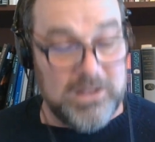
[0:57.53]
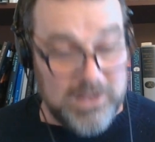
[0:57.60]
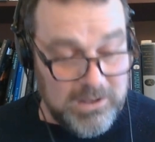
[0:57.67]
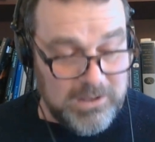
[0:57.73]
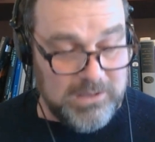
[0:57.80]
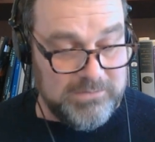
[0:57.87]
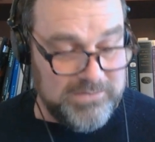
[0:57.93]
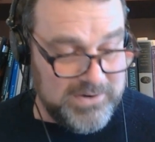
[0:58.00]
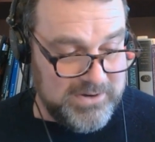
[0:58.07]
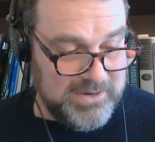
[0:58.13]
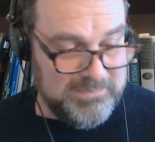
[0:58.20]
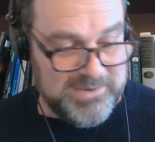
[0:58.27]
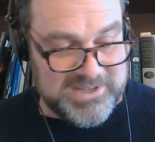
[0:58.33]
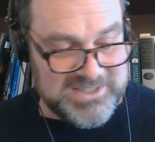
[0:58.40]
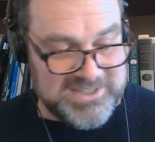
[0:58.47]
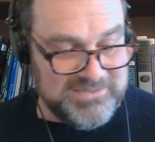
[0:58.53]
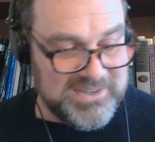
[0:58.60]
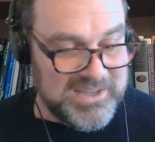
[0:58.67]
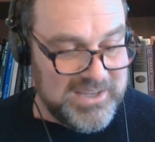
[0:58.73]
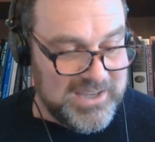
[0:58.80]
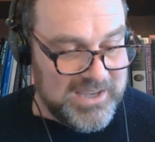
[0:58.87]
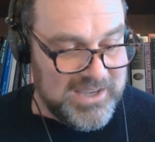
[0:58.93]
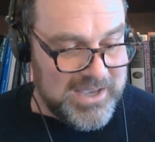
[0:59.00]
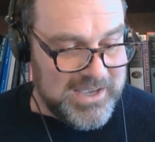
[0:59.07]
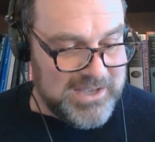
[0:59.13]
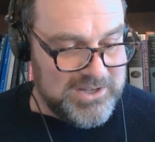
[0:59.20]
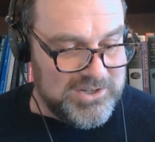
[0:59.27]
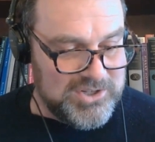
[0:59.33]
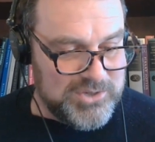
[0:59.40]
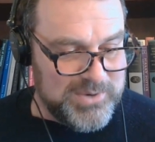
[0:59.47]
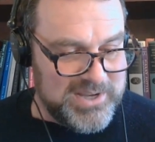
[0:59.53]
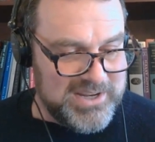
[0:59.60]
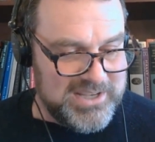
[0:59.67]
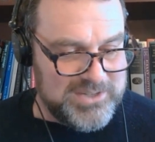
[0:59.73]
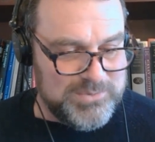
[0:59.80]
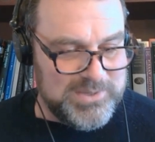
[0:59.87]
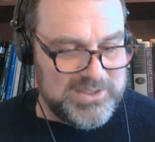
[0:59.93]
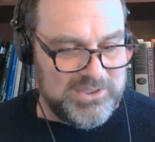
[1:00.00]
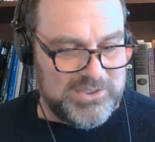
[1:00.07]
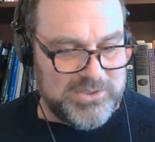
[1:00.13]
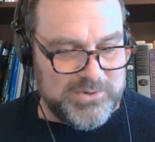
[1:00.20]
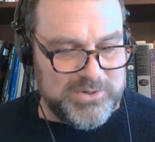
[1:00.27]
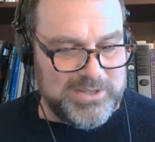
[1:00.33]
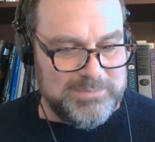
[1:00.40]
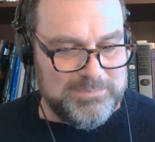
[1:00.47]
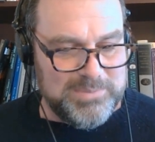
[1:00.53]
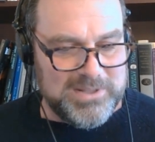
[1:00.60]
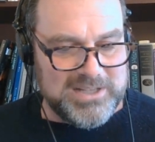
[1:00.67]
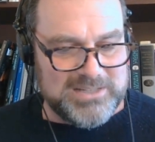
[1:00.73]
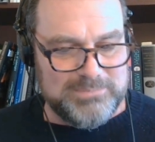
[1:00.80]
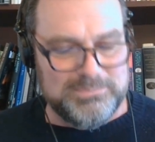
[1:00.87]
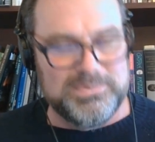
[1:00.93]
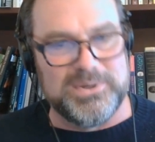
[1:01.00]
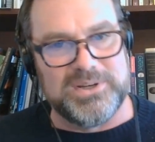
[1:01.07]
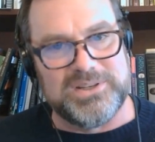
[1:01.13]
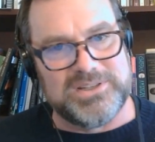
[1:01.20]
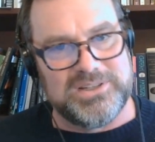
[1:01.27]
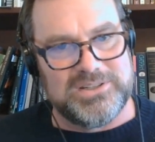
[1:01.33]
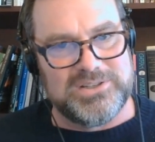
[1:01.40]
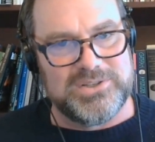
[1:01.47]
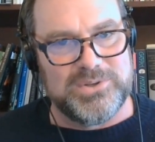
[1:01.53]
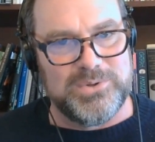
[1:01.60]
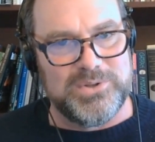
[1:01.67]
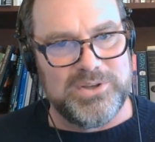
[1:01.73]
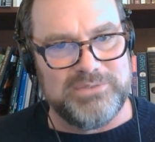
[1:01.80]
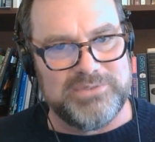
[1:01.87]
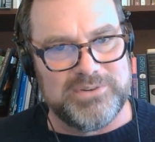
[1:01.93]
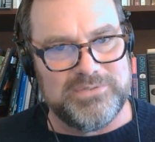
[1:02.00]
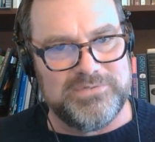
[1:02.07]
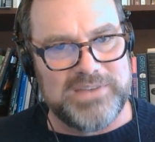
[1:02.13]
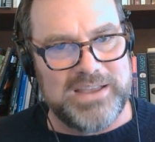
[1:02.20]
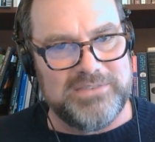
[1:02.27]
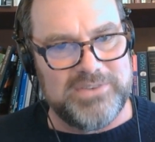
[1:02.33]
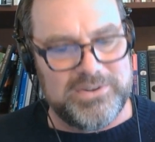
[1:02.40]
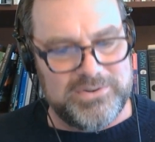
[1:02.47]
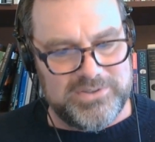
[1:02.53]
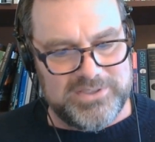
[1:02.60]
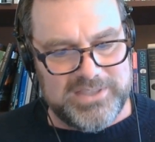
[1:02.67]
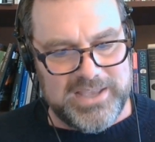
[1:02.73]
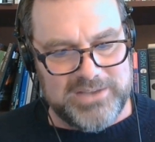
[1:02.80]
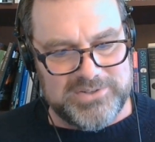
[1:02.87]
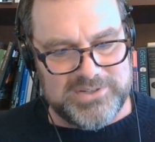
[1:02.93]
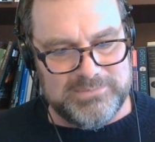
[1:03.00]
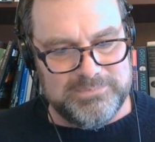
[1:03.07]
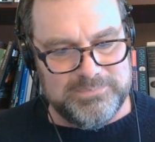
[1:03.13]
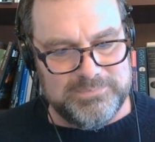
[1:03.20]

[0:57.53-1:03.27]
all very impressive. Uh, Joanna has written 30 plus books and sold over 500,000